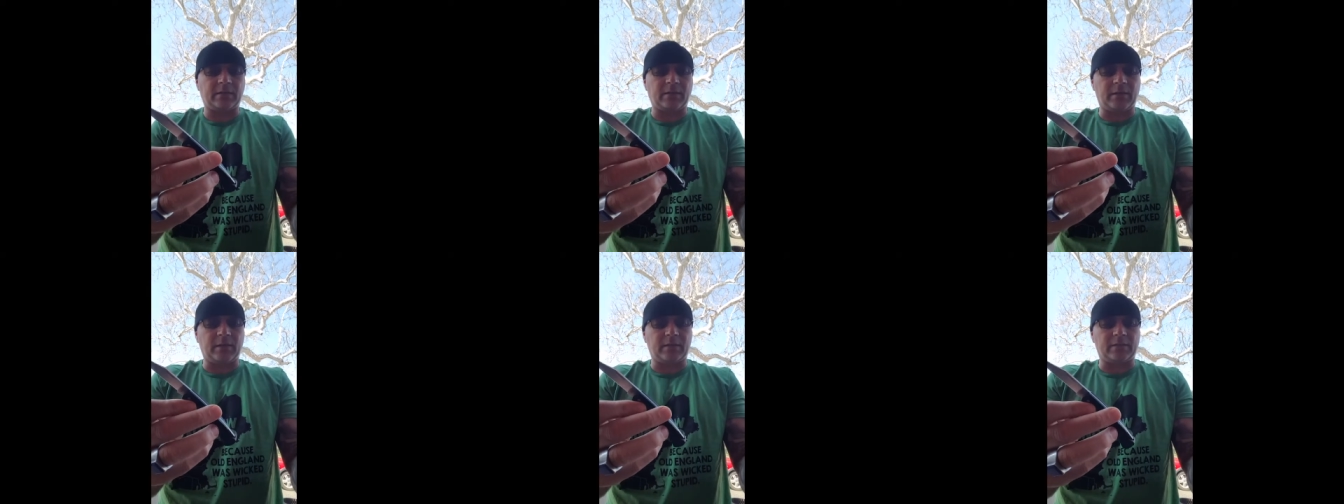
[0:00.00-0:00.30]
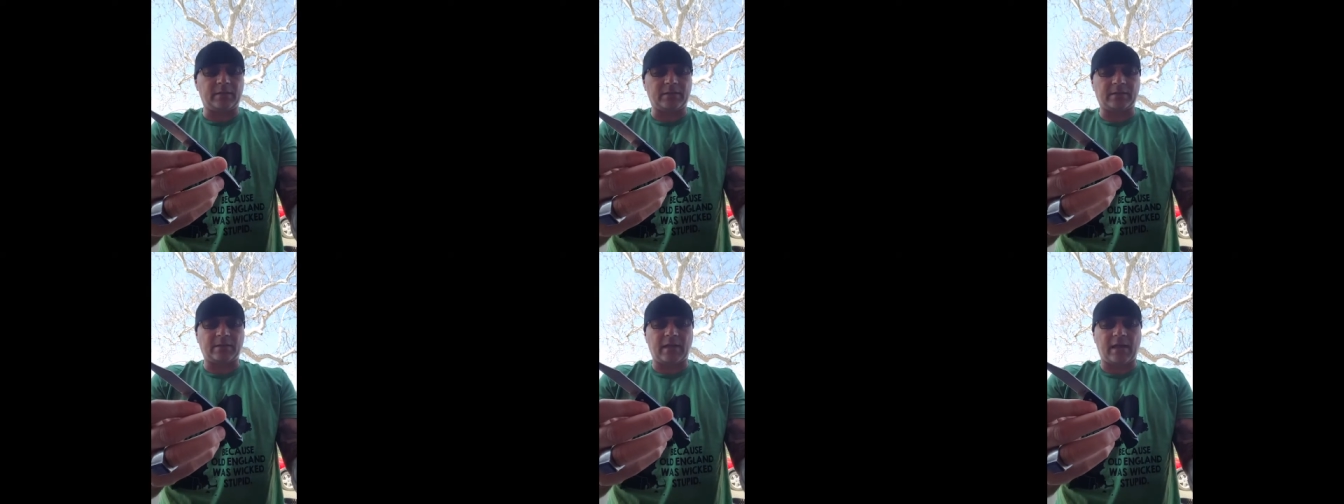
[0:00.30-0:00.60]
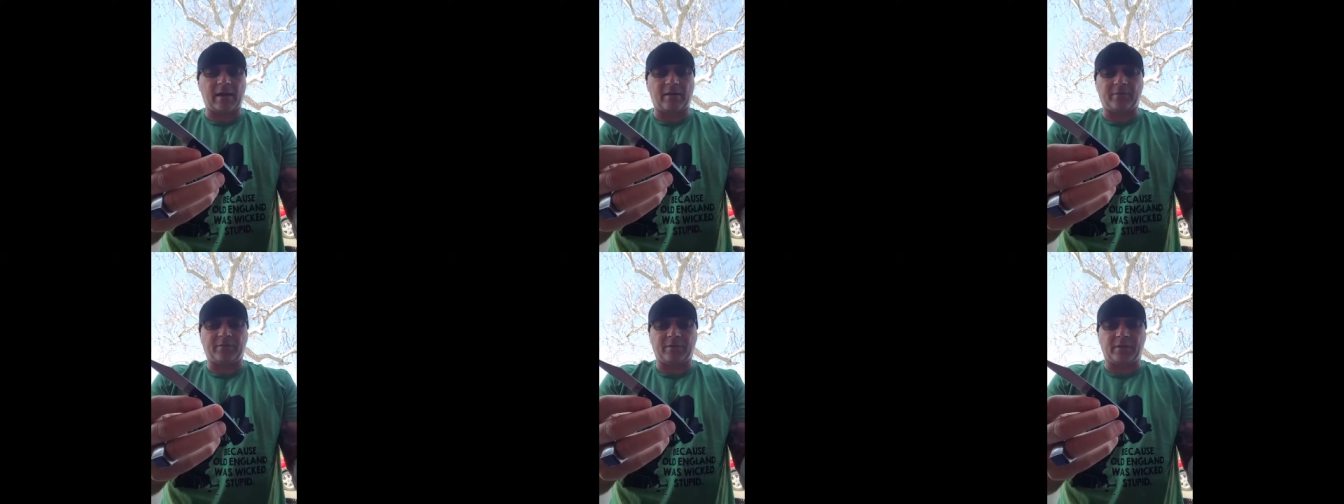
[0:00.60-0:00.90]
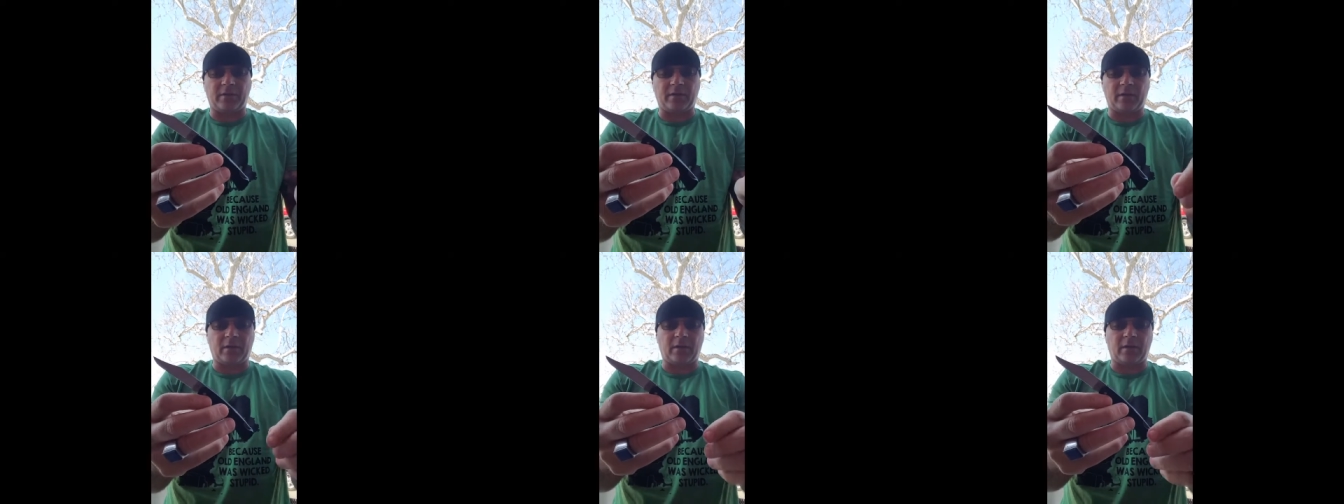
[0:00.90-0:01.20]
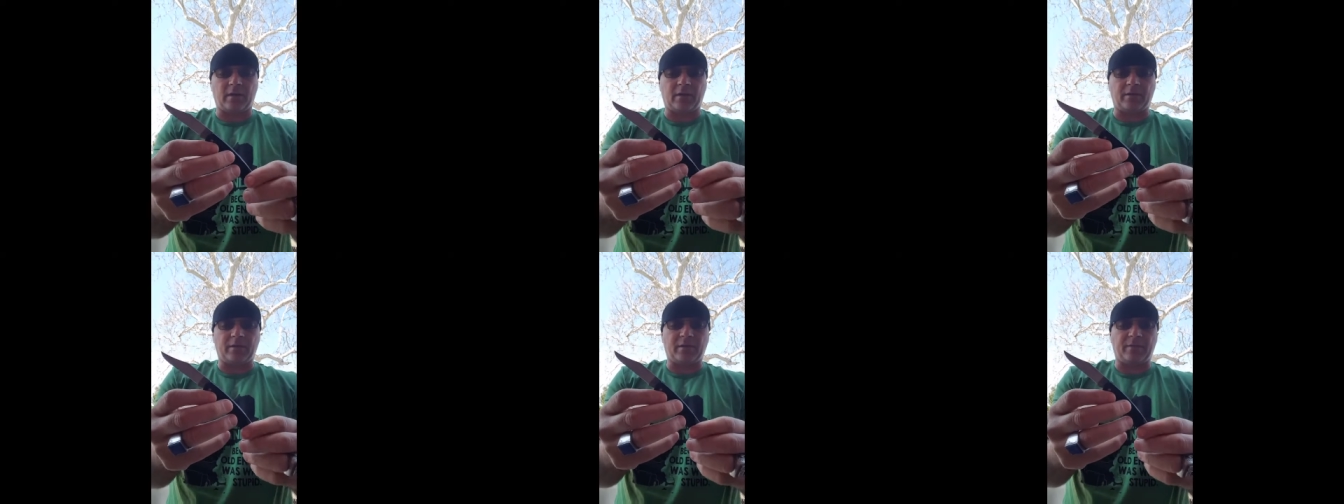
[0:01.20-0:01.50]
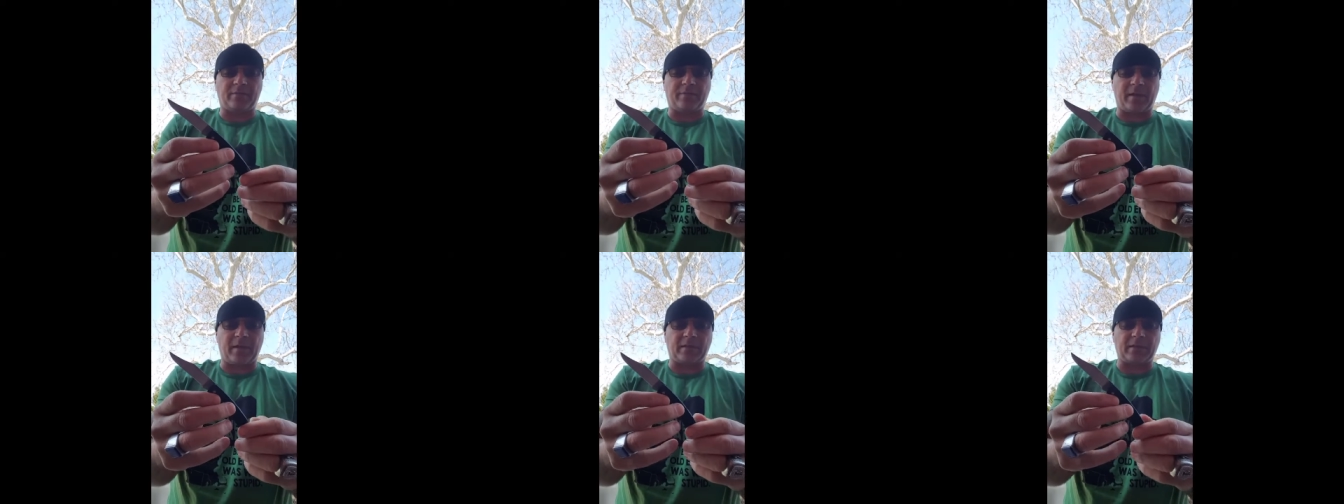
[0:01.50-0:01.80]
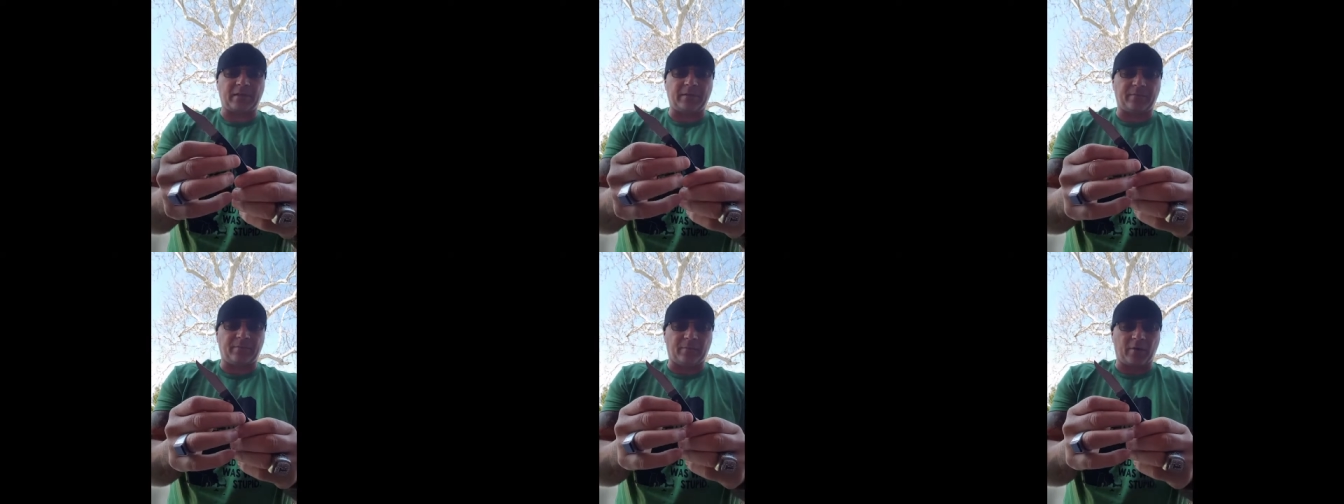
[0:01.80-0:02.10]
it doesn't have the uh, the
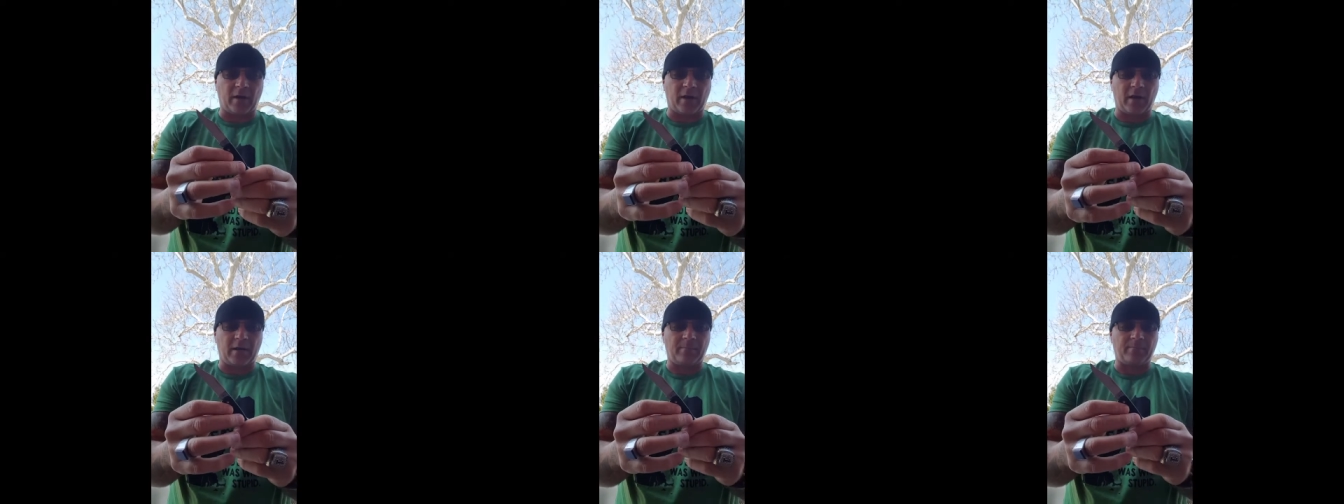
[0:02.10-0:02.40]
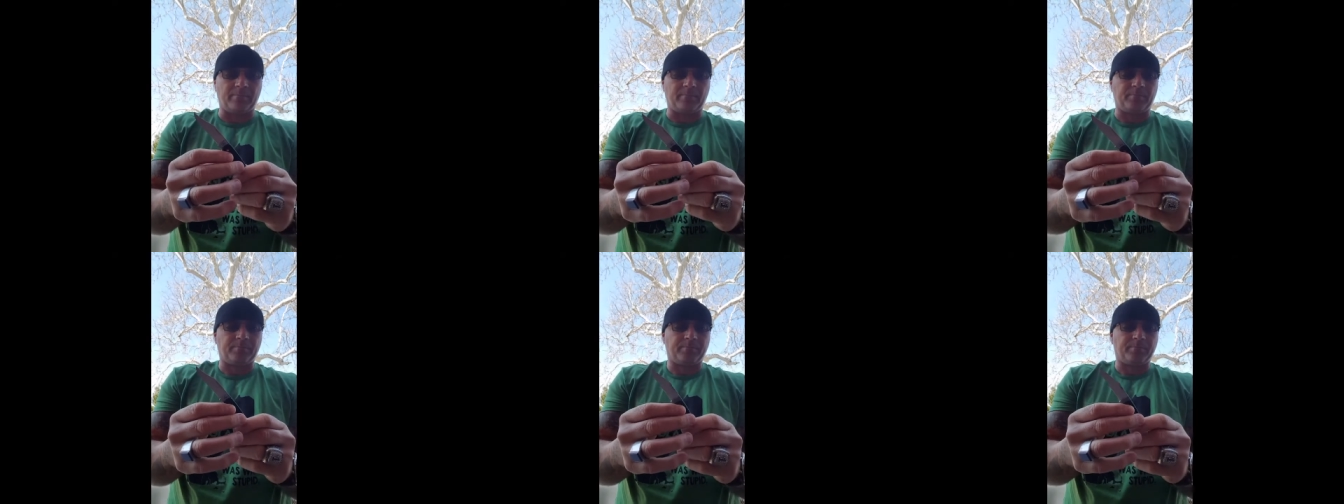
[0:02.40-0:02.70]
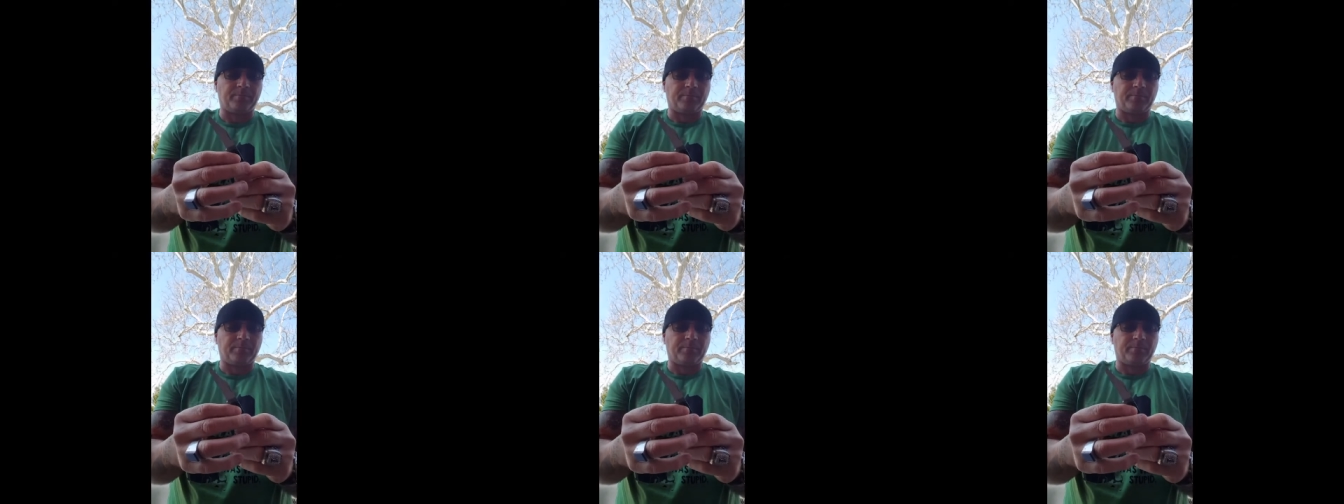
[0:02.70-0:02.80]
fancy frame